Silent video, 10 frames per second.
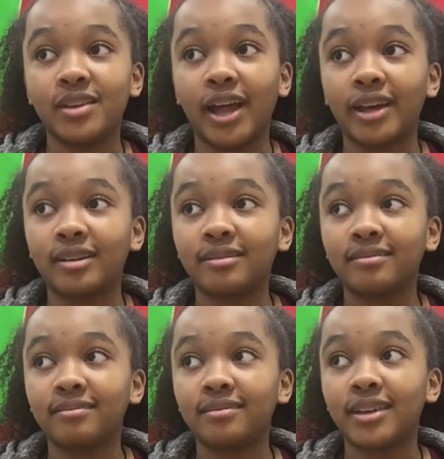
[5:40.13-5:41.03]
like
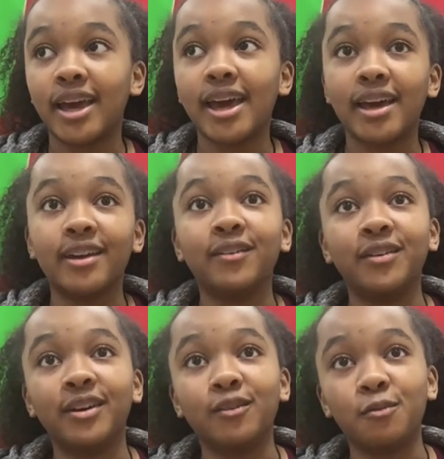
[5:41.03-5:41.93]
head of
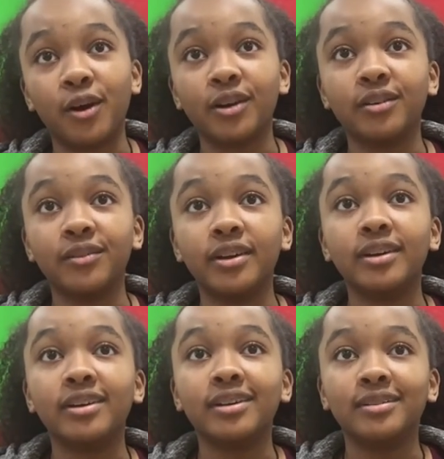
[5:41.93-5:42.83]
a different part of
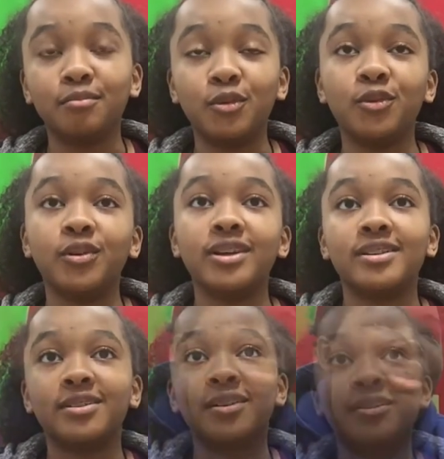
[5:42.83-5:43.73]
the movie.
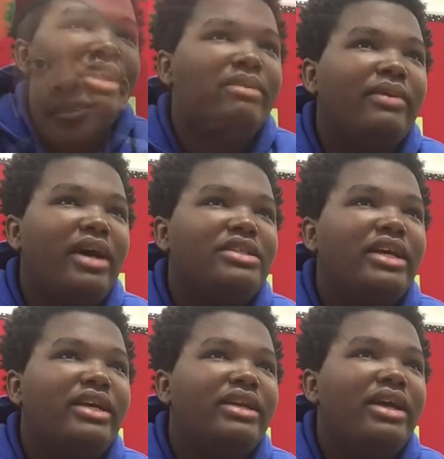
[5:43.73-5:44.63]
Ability
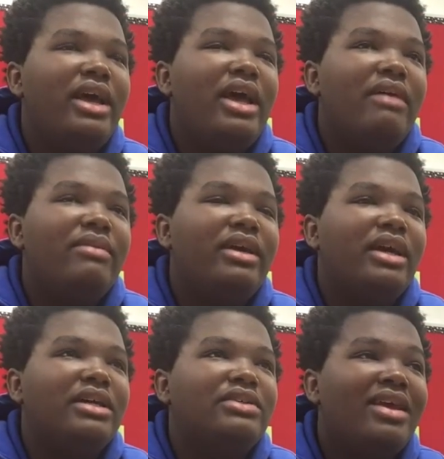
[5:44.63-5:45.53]
project
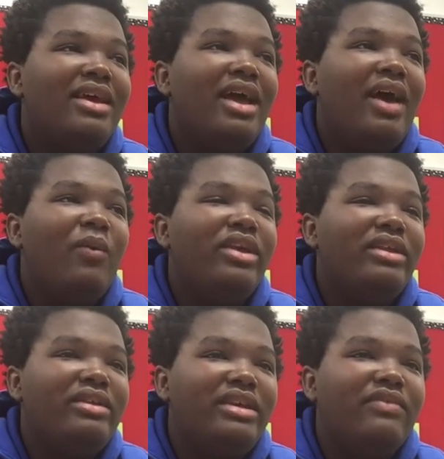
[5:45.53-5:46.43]
because we
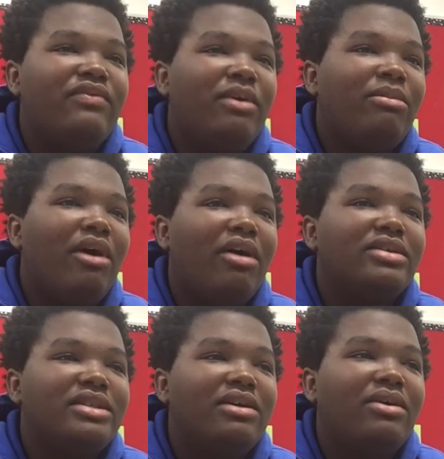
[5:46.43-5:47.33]
did football.
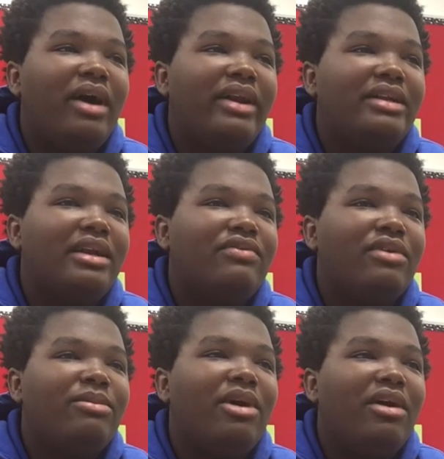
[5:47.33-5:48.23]
So, and I love
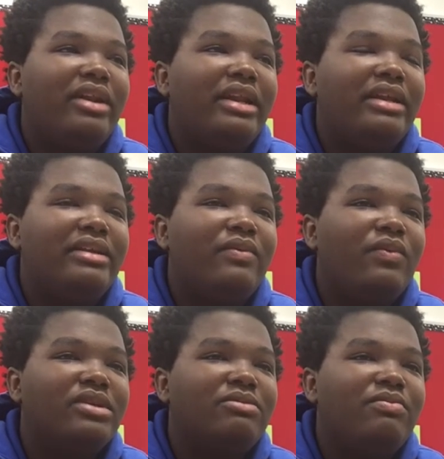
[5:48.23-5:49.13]
football, and it
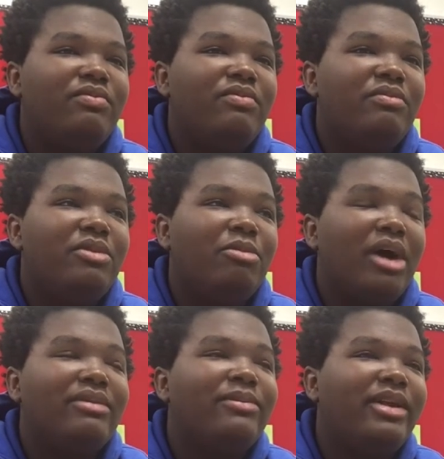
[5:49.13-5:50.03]
was the
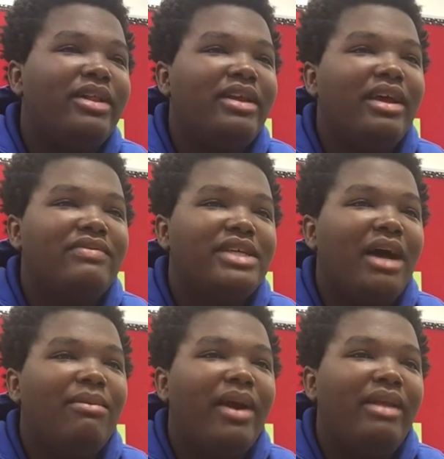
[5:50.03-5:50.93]
probability of
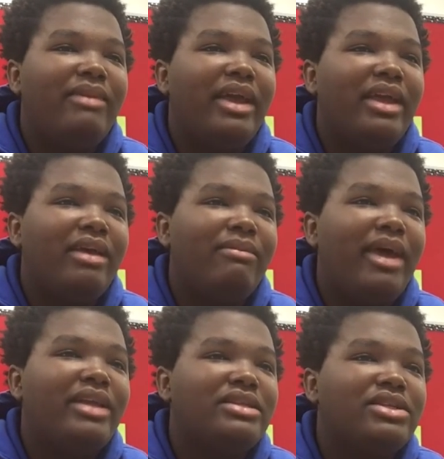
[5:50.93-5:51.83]
Tom Brady making it
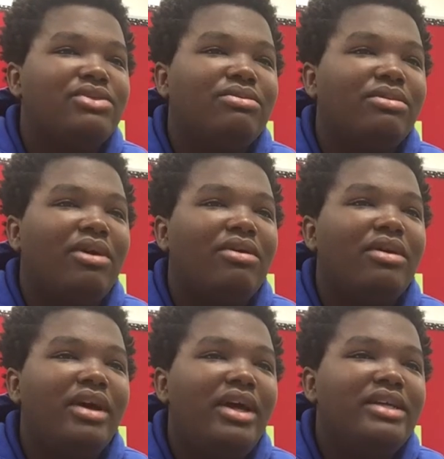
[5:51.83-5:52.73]
back to the Super Bowl.
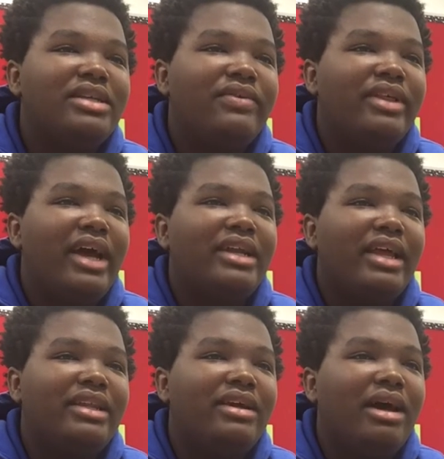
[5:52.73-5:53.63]
So you really got to like
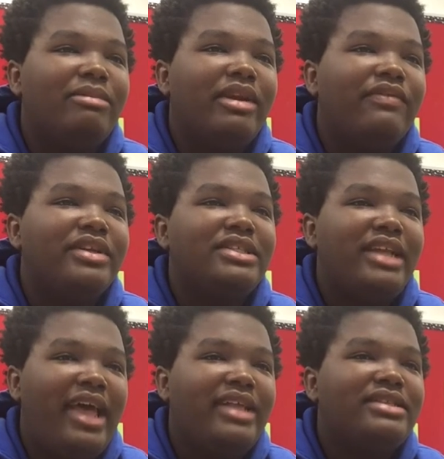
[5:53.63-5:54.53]
look up different
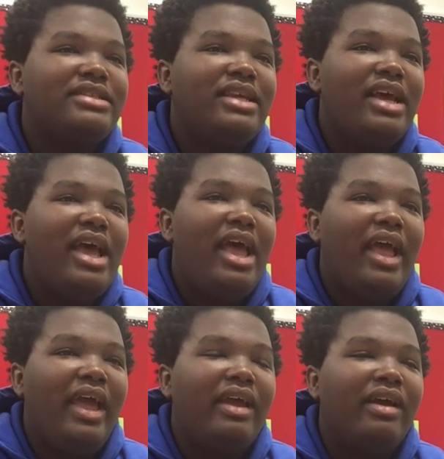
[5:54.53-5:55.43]
stats
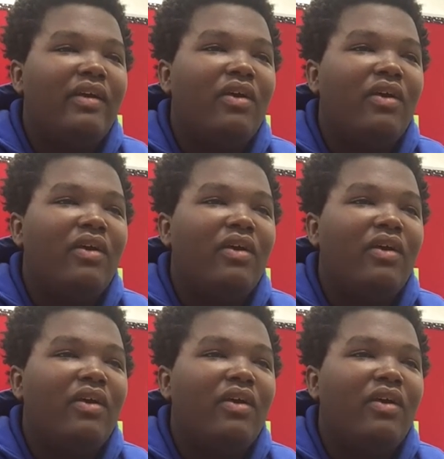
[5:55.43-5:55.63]
and